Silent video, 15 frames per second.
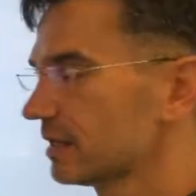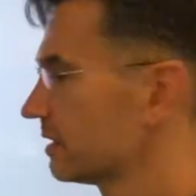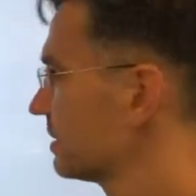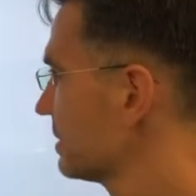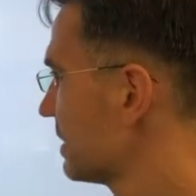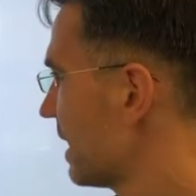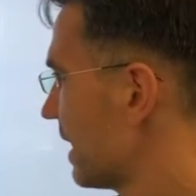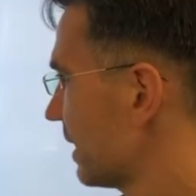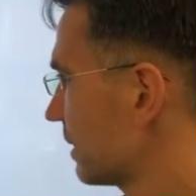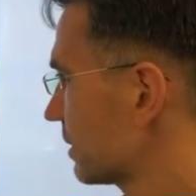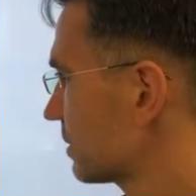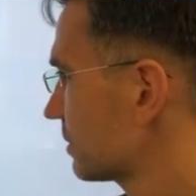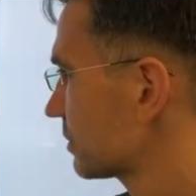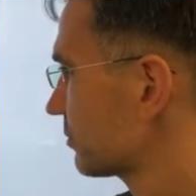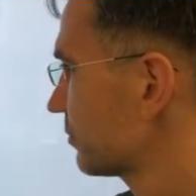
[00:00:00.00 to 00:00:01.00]
the
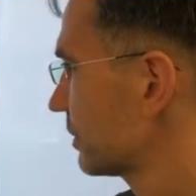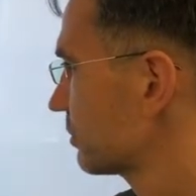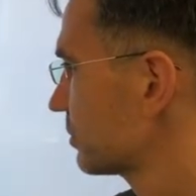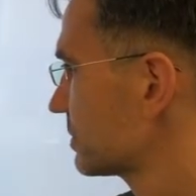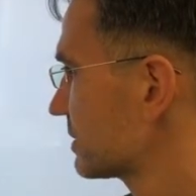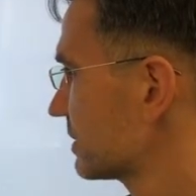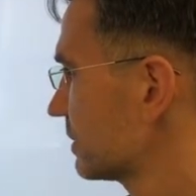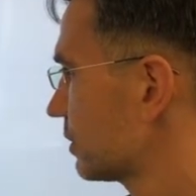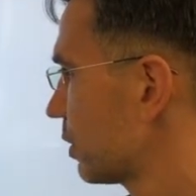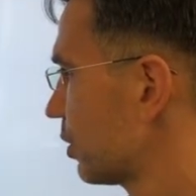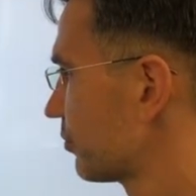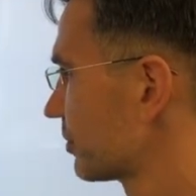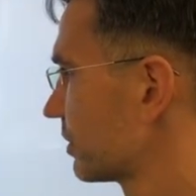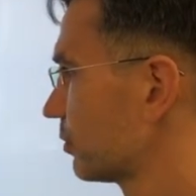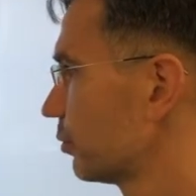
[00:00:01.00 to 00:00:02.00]
angular frequency
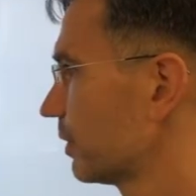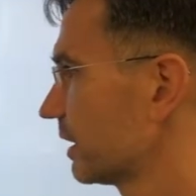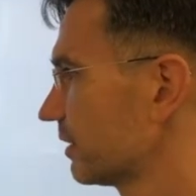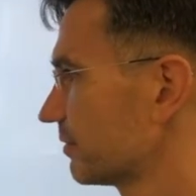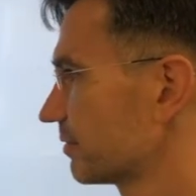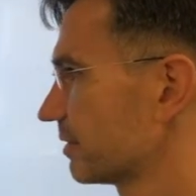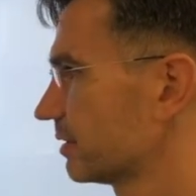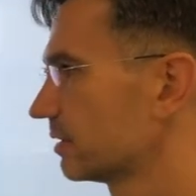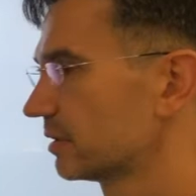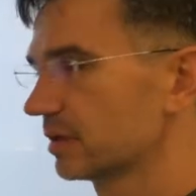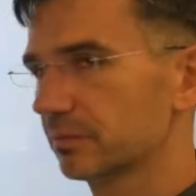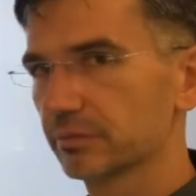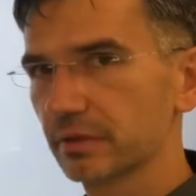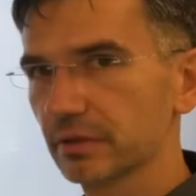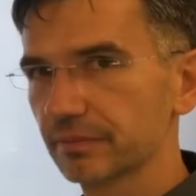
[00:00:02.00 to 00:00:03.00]
over the wave
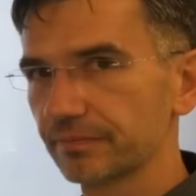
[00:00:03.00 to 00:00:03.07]
number.